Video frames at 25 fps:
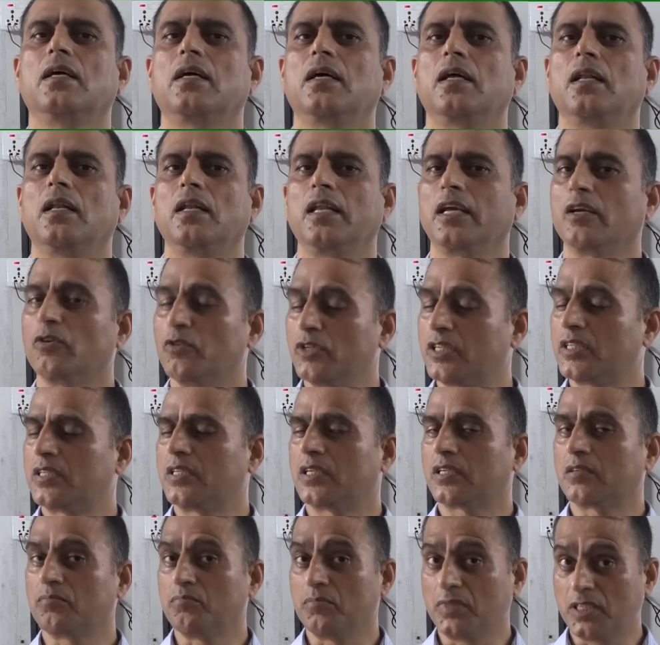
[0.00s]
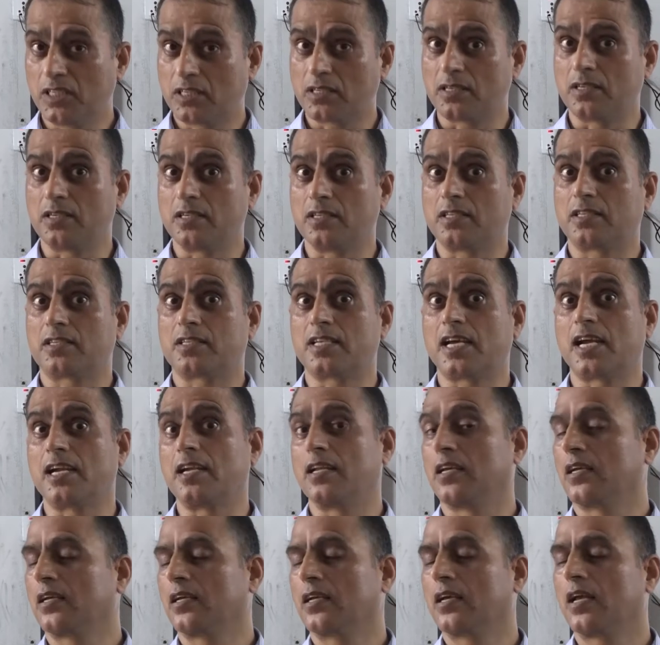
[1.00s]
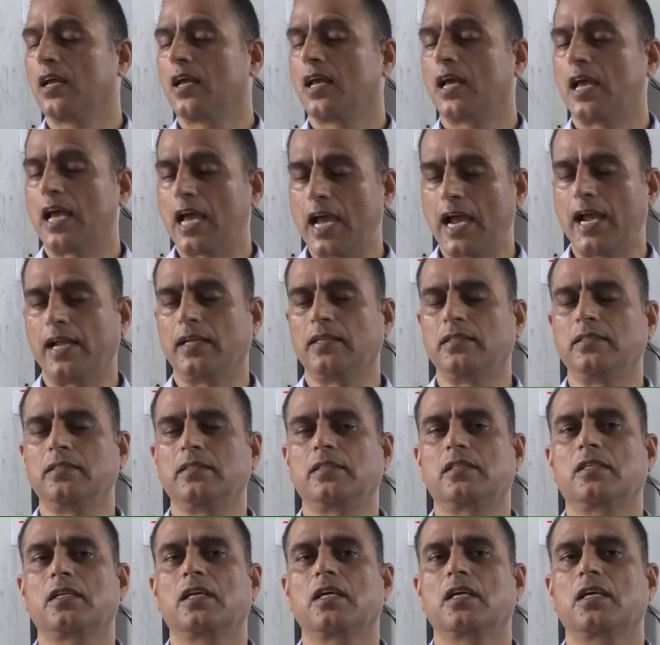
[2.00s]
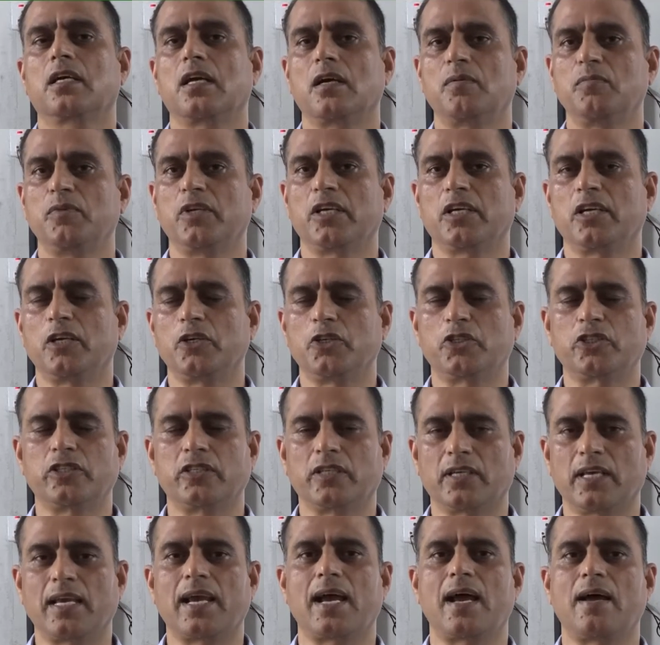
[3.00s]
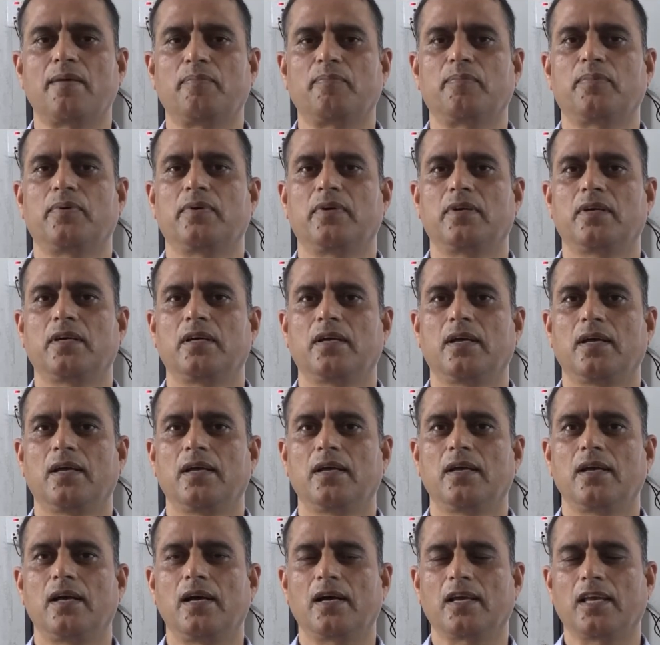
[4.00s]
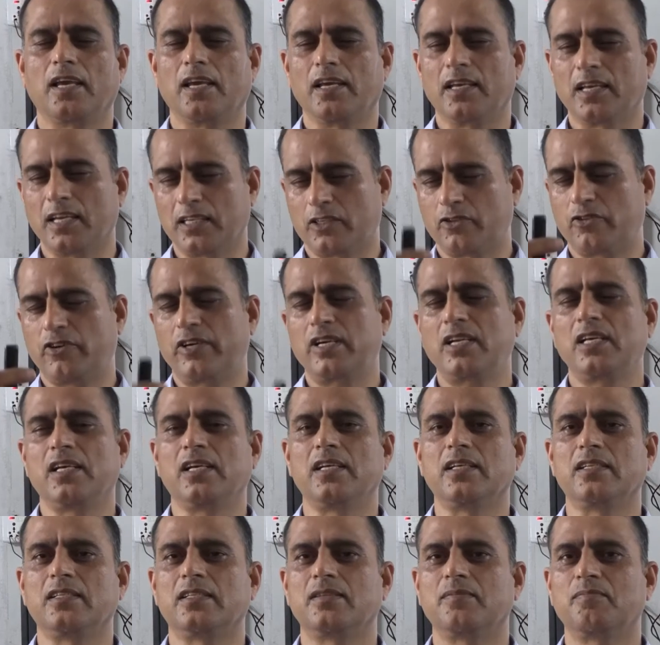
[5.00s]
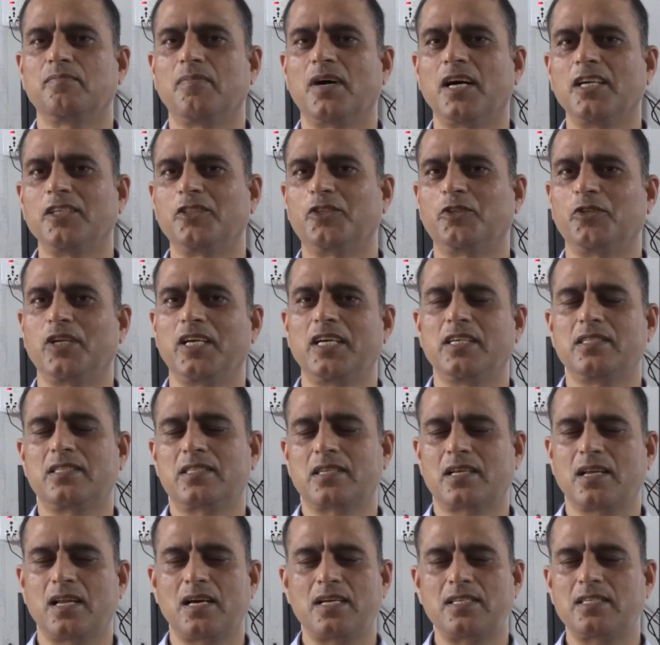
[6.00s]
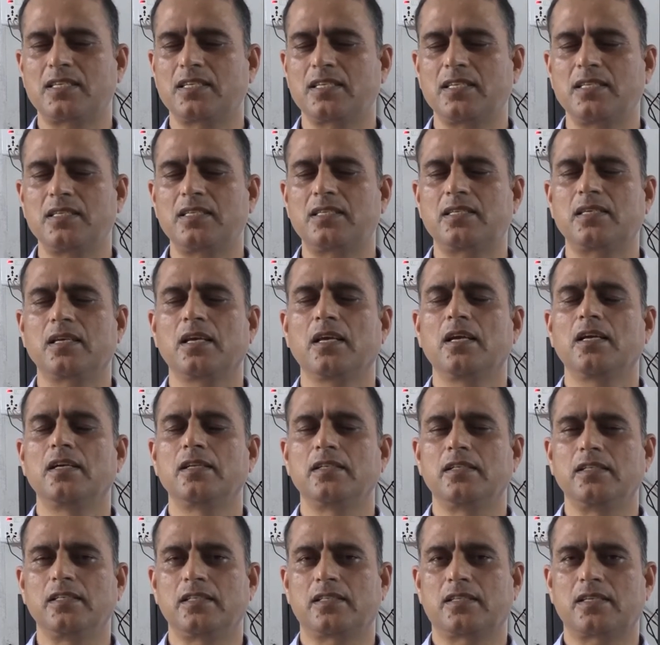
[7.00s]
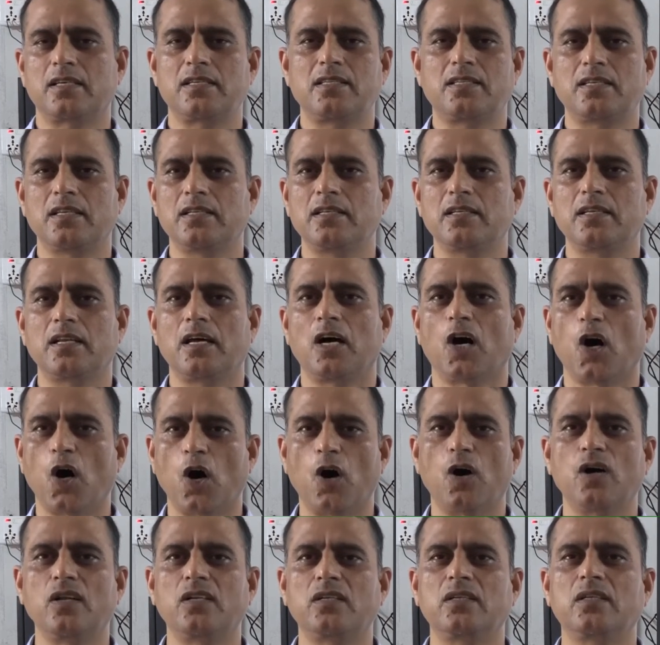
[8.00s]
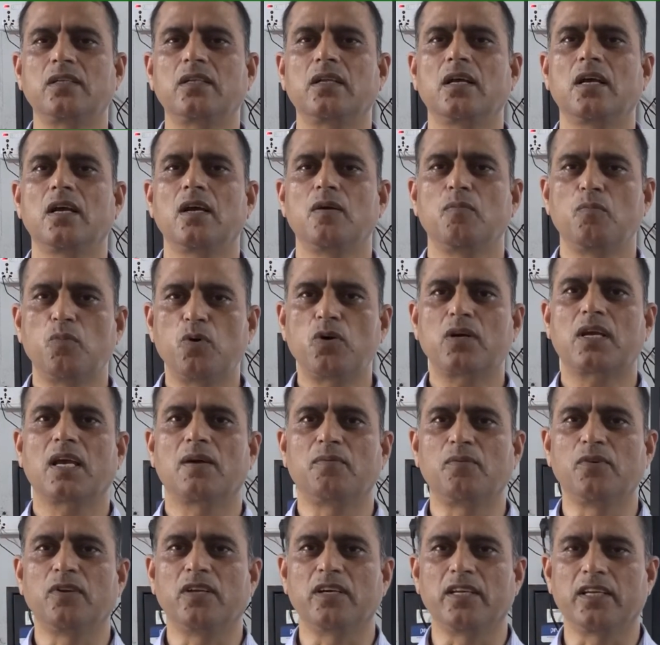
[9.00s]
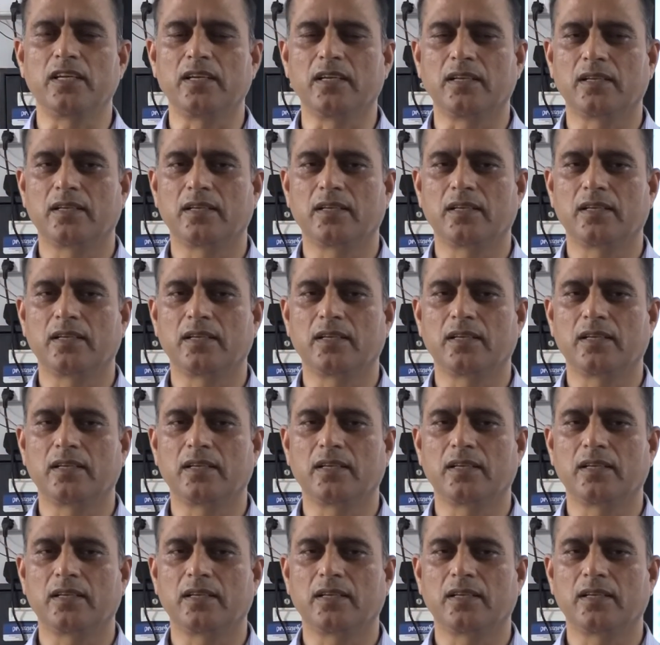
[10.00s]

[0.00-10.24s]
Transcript: linguistic misunderstanding and communication gap. Okay, get ready. My today's class is discussion on vocabulary.